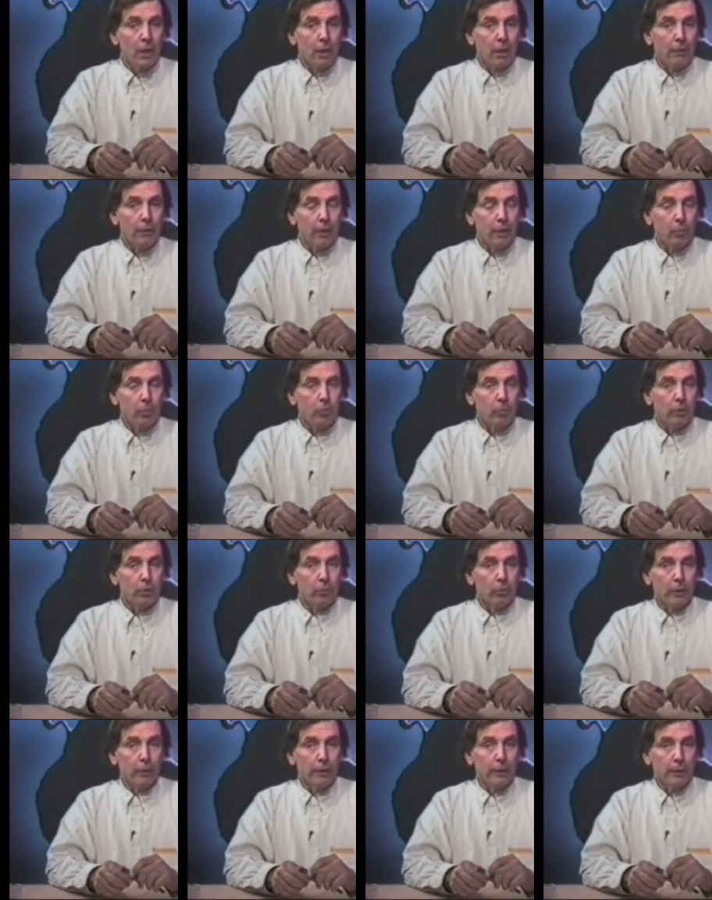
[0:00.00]
There were
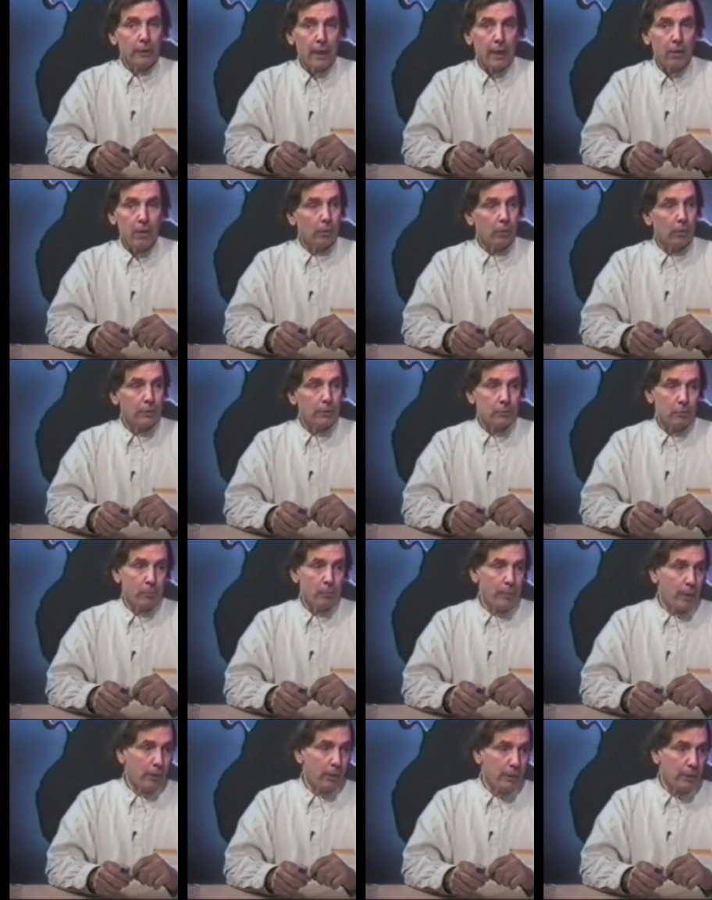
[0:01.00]
really countless
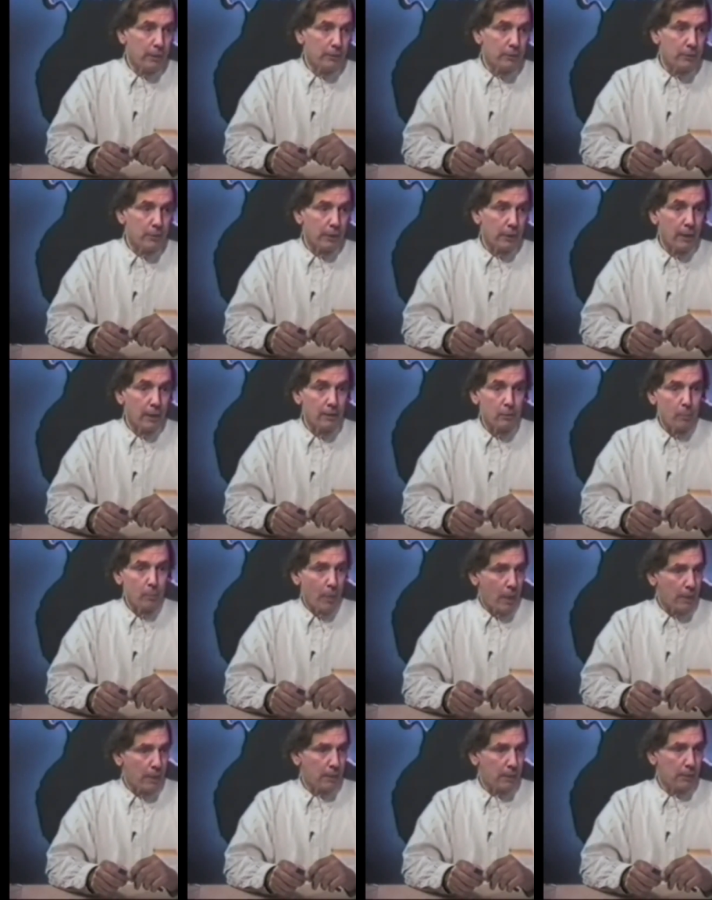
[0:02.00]
rebellions against
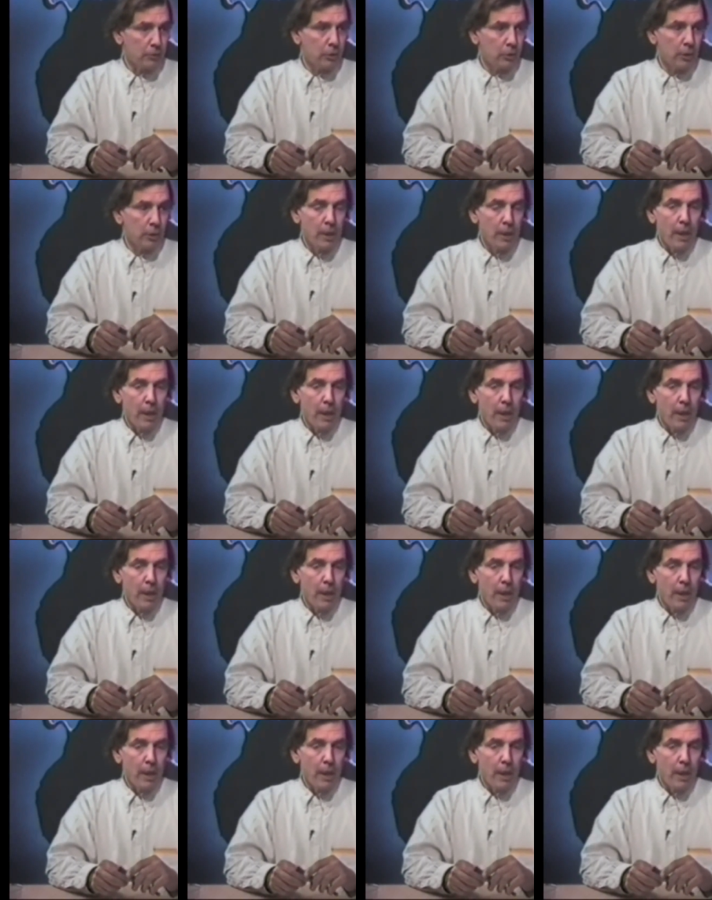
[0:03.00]
bondage.